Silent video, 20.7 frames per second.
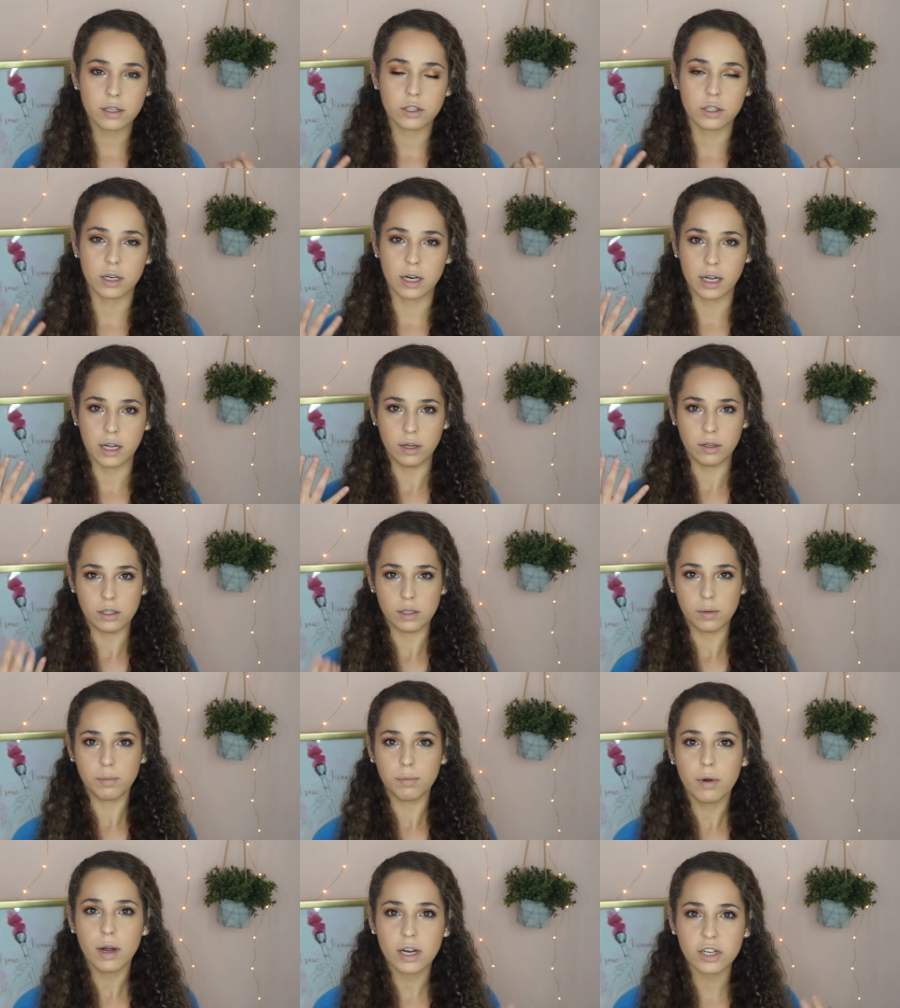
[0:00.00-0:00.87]
Should I use a
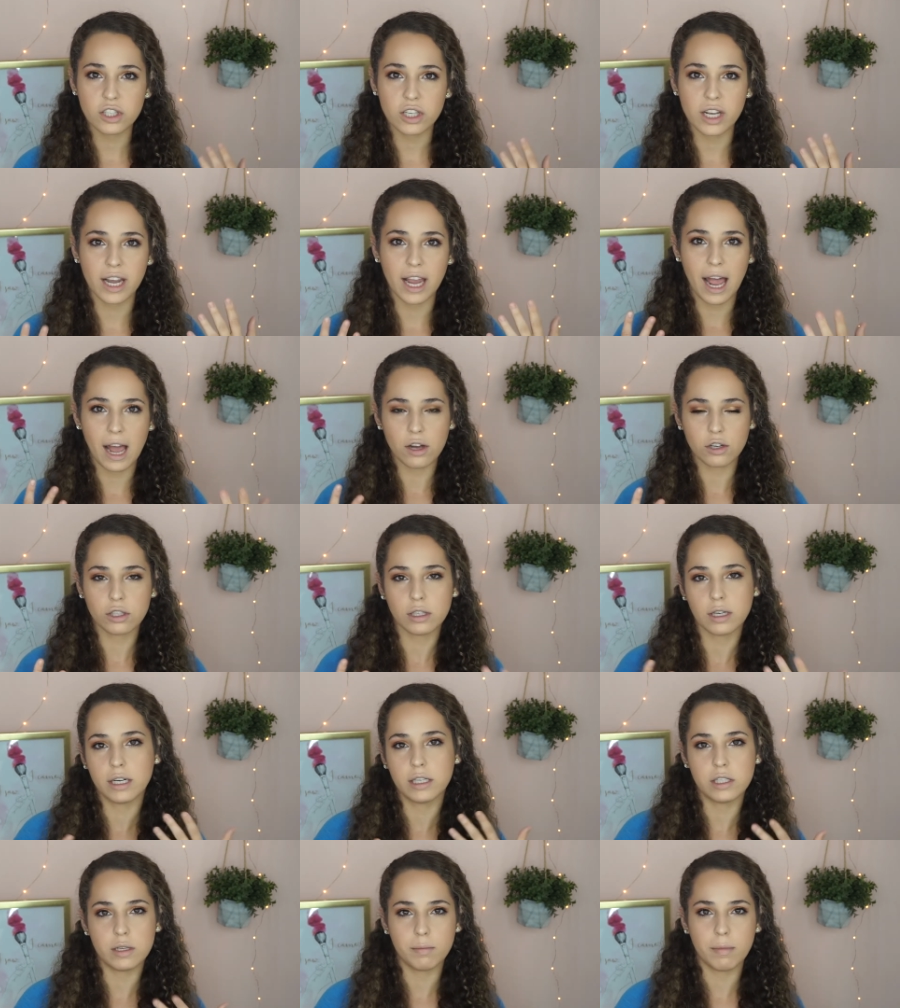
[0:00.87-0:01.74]
brush? Like, how
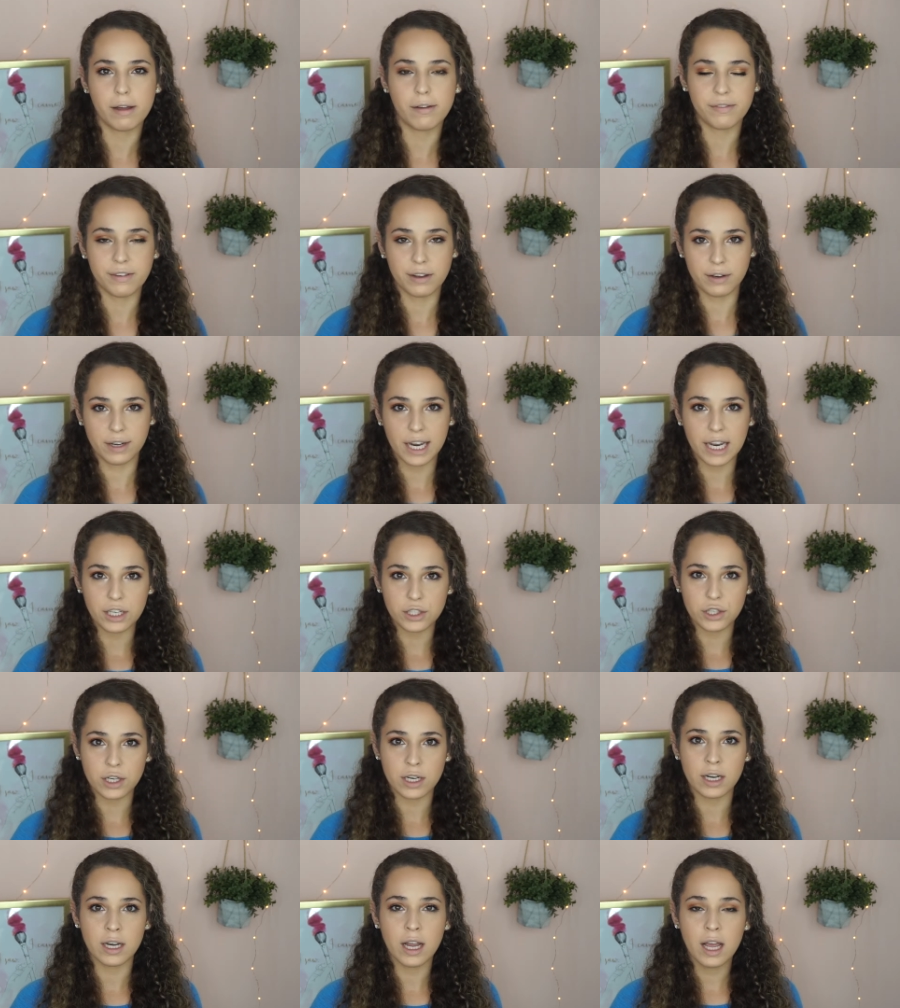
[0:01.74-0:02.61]
should I do my
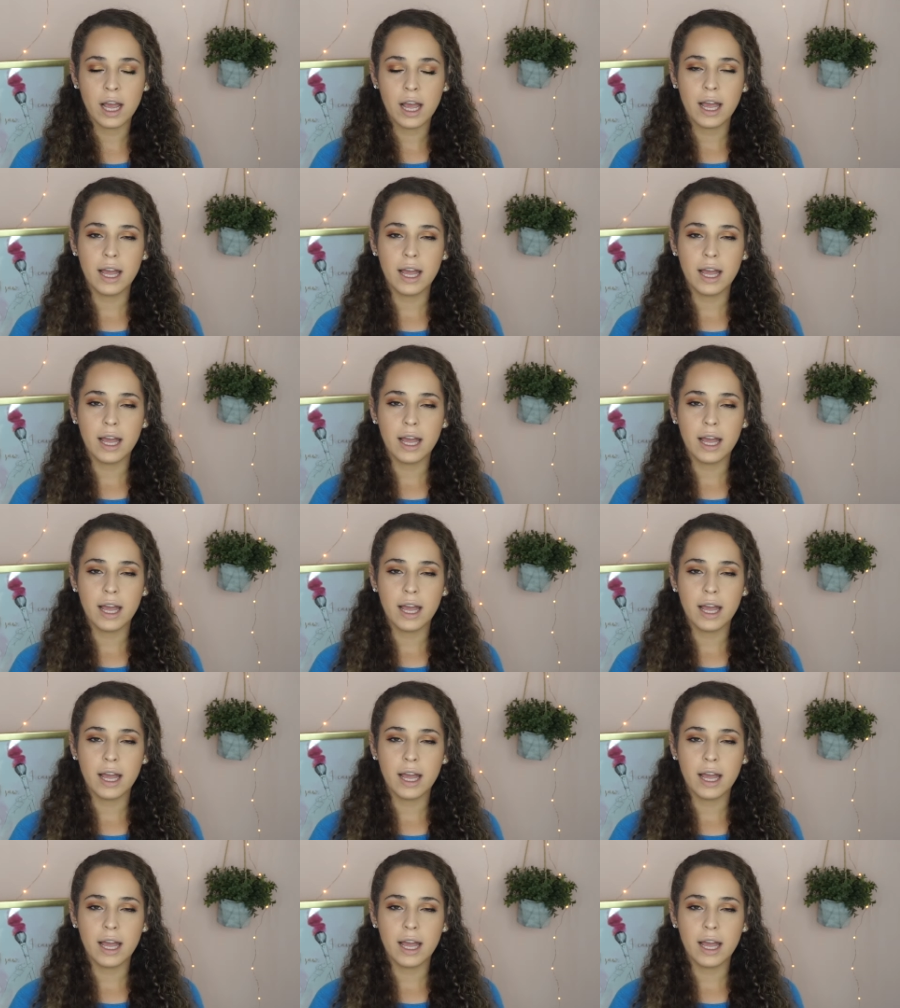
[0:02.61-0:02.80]
foundation?